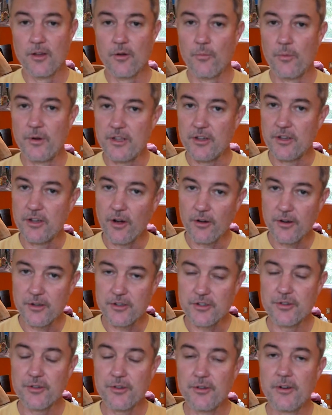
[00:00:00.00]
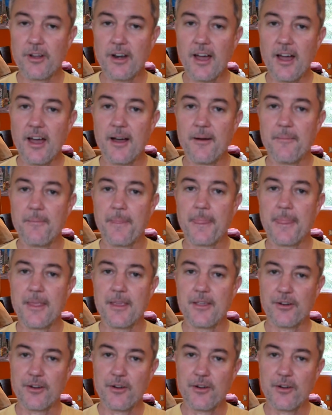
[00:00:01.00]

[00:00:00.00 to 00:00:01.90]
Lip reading: when you go to true it up, you're